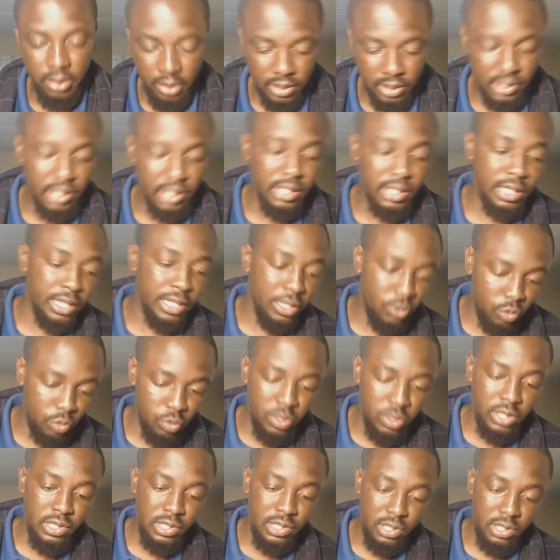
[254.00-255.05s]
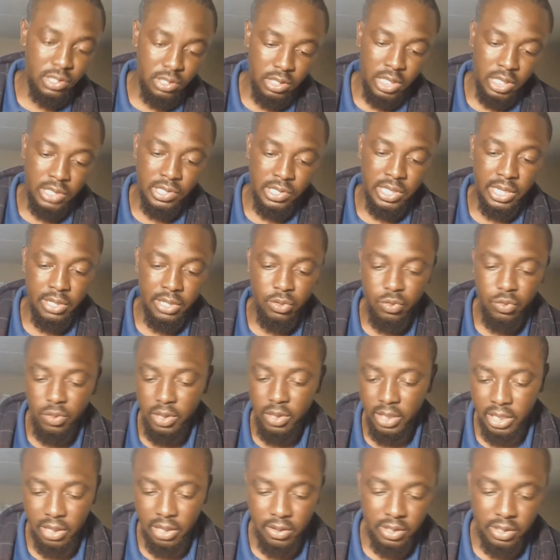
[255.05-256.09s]
Santa Gertrudis, let's get into
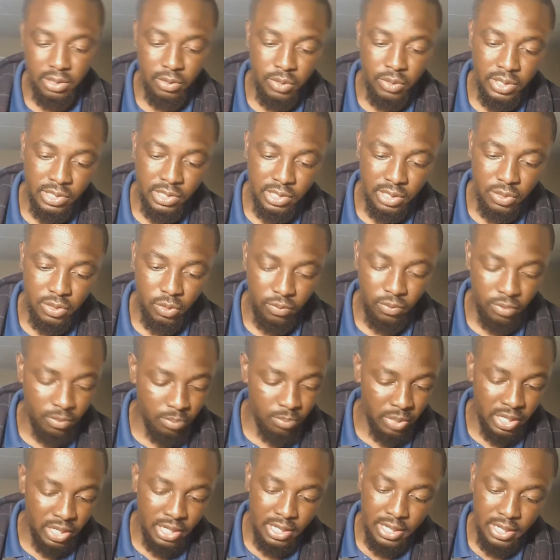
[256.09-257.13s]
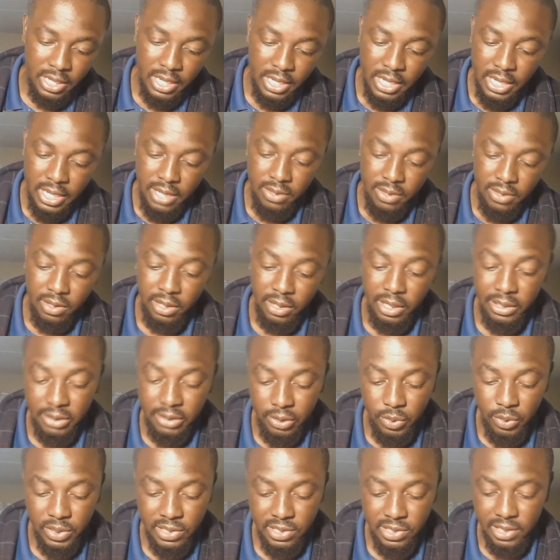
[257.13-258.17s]
the characteristics of the breed. The
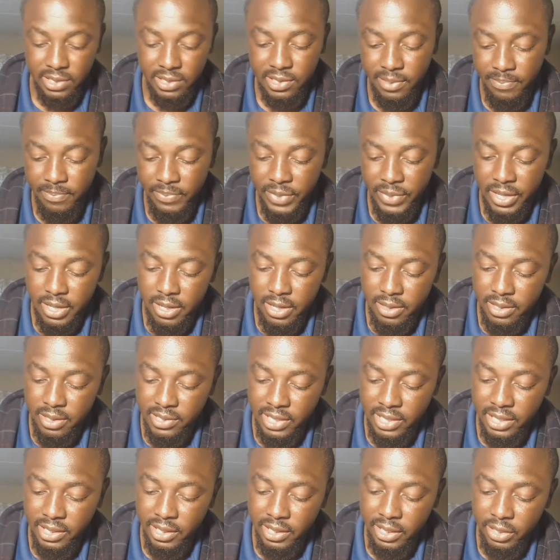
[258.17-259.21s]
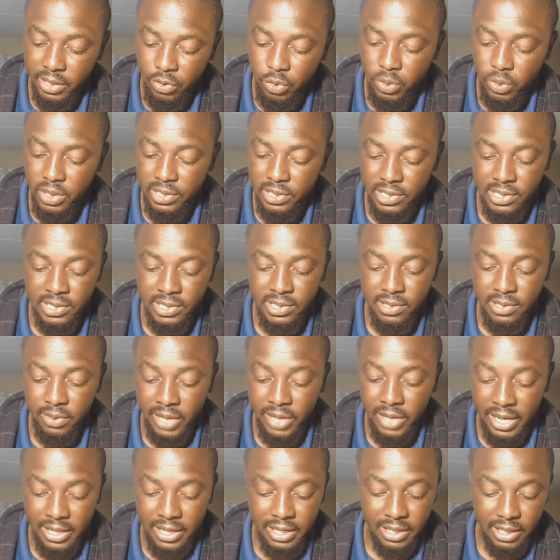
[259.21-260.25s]
characteristics. The Santa Gertrudis is
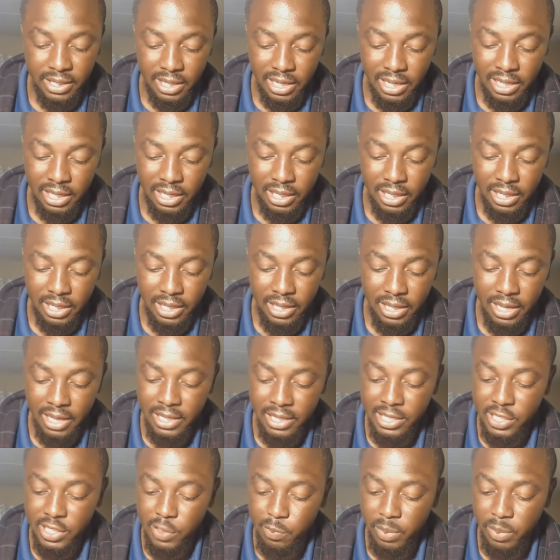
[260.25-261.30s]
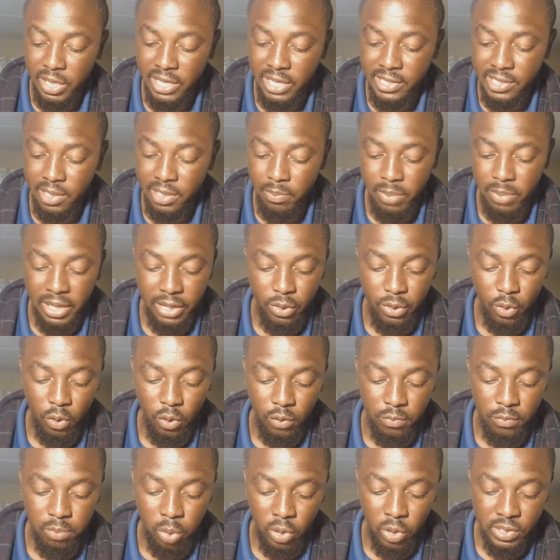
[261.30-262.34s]
red in color and displays a blend
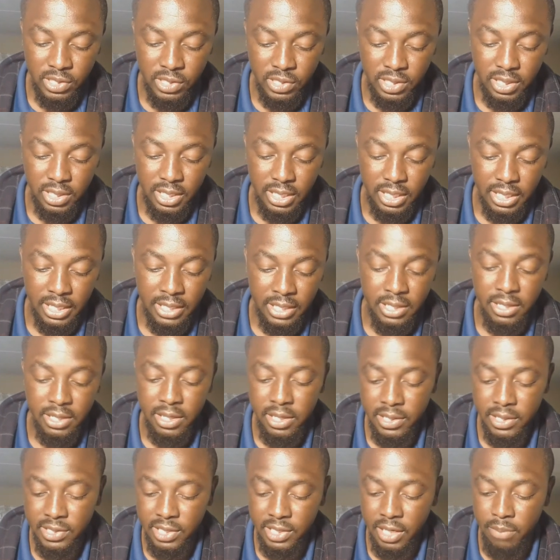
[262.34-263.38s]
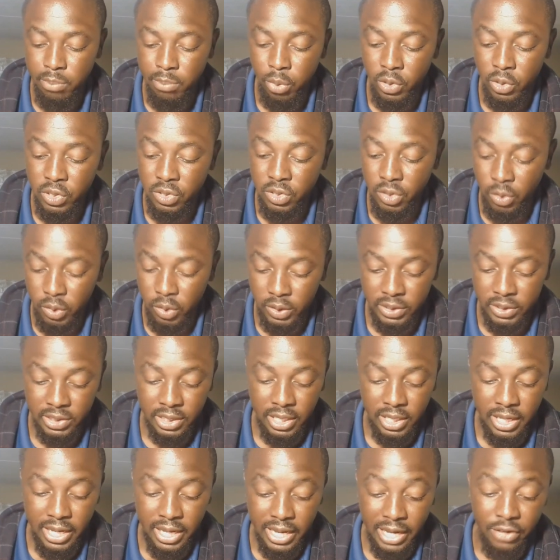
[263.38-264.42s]
of Bos indicus and Bos
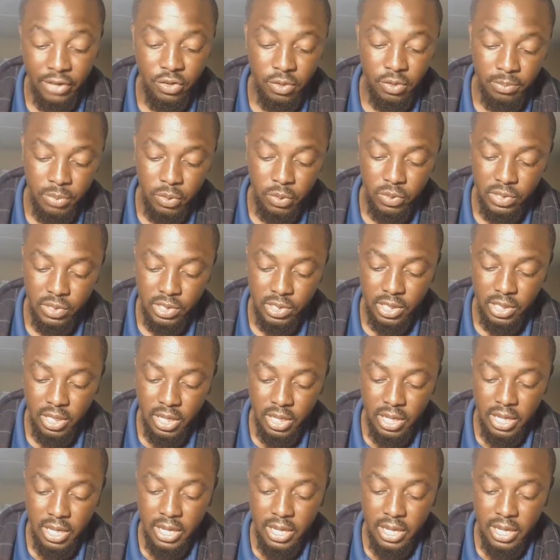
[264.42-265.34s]
taurus attributes.